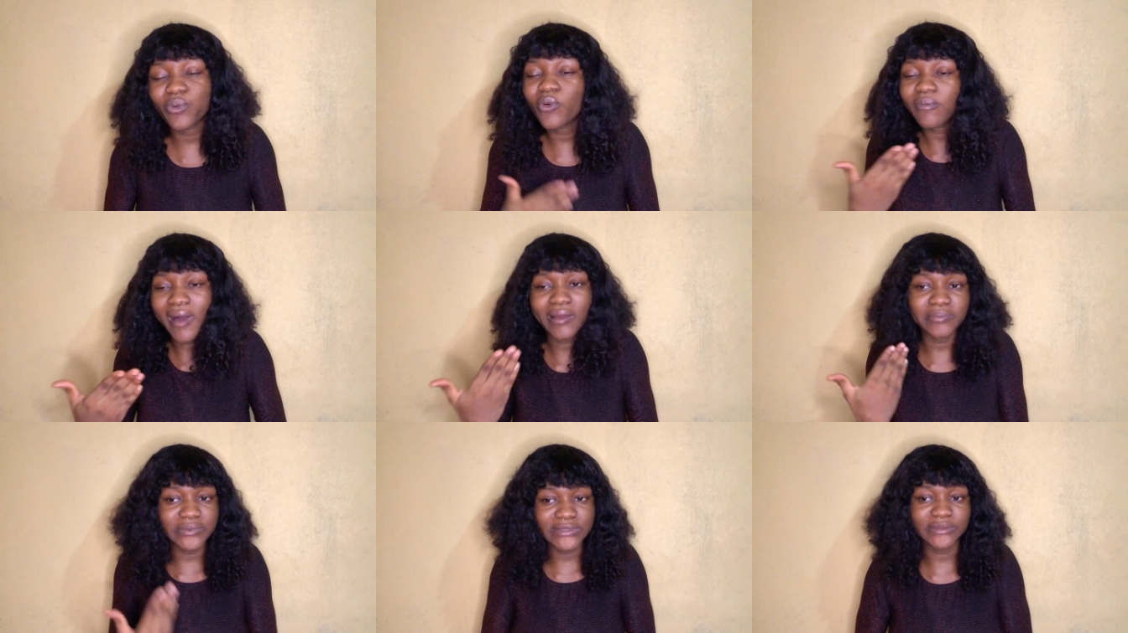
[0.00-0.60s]

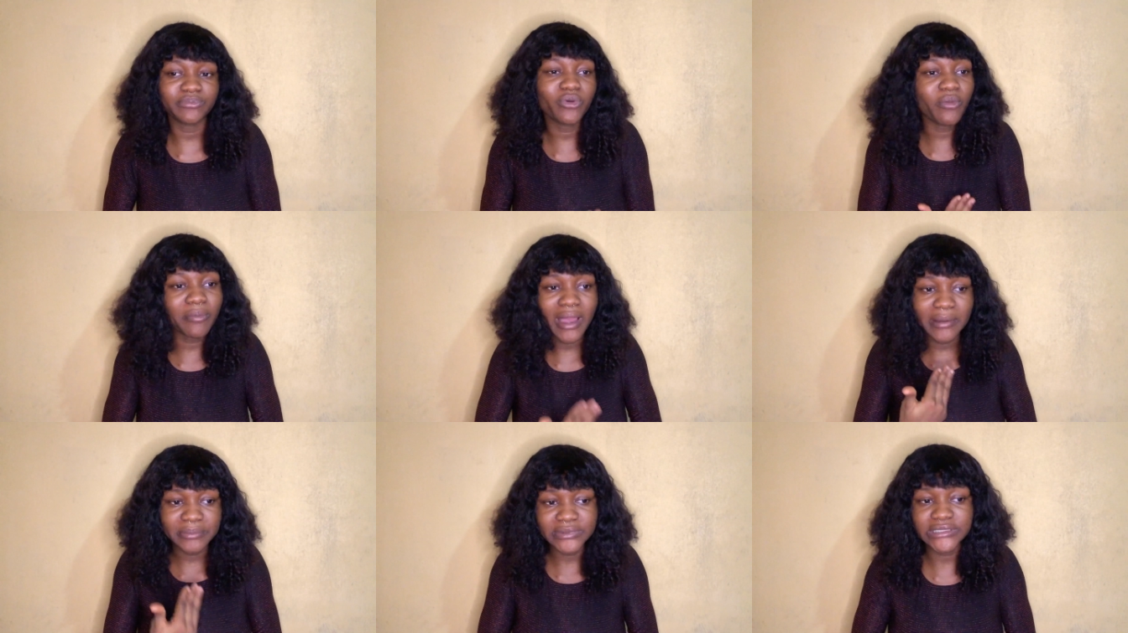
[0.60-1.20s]

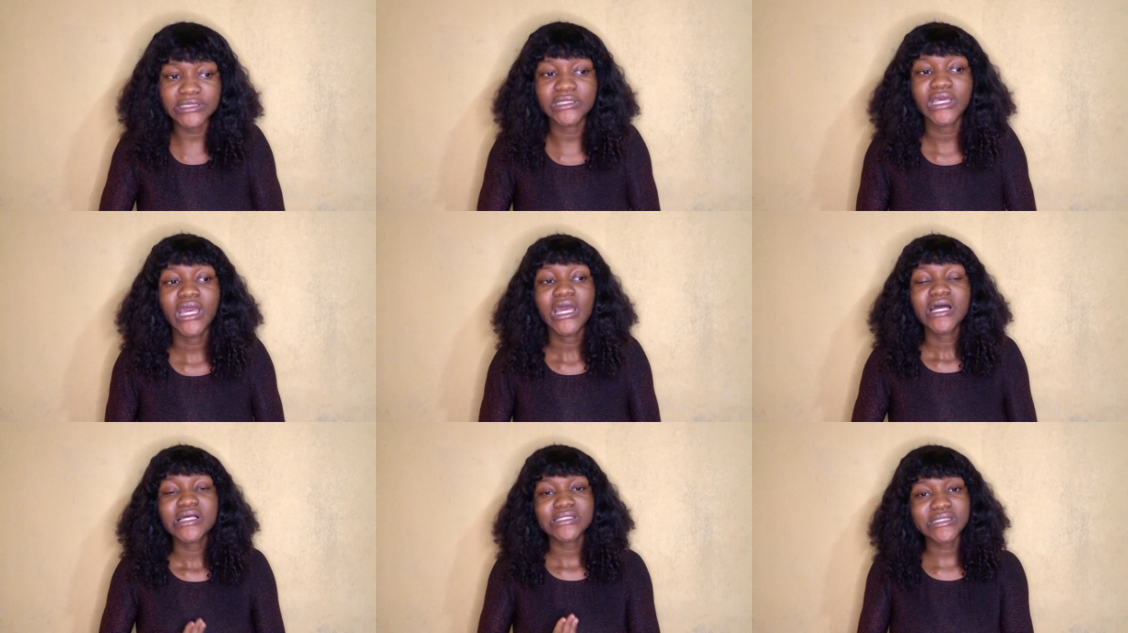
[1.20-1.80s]
Probably
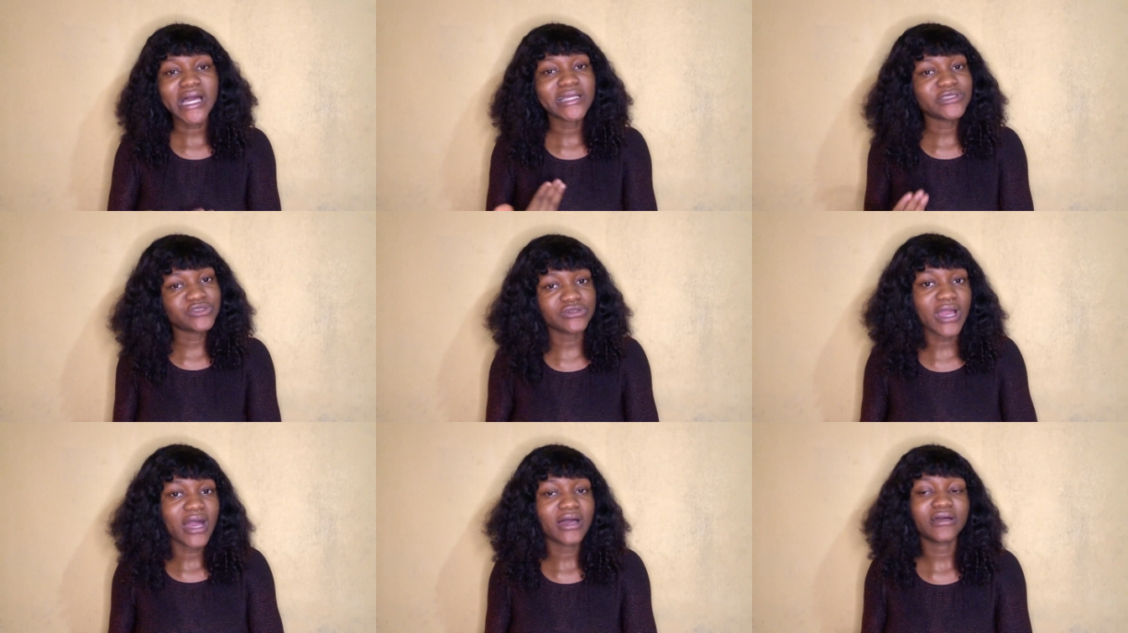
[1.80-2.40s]

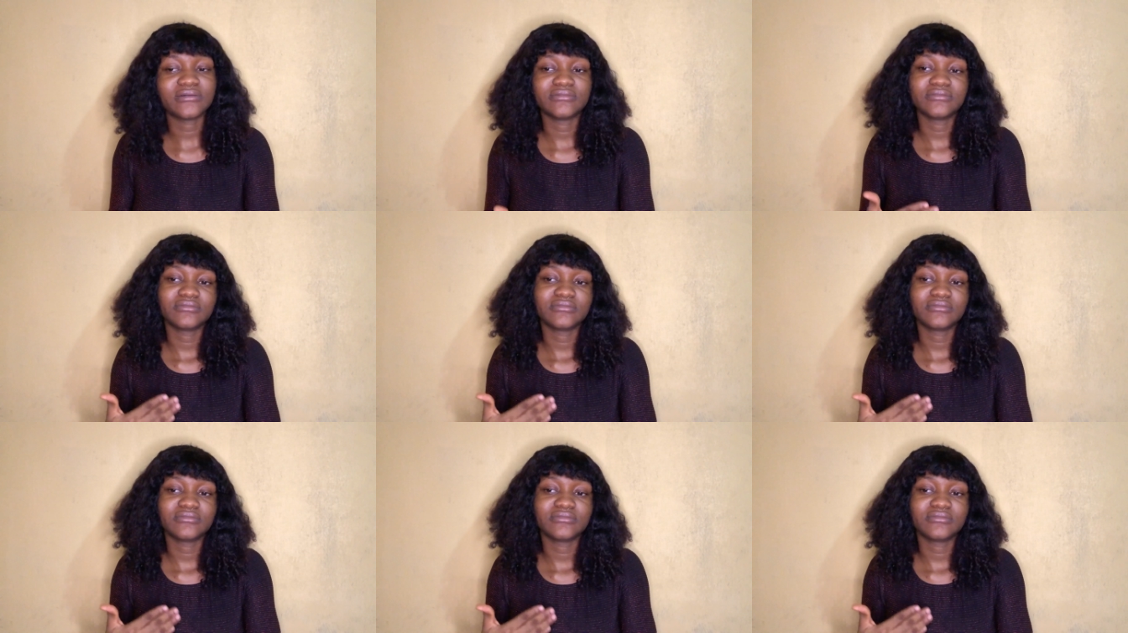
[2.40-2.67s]
Sandra,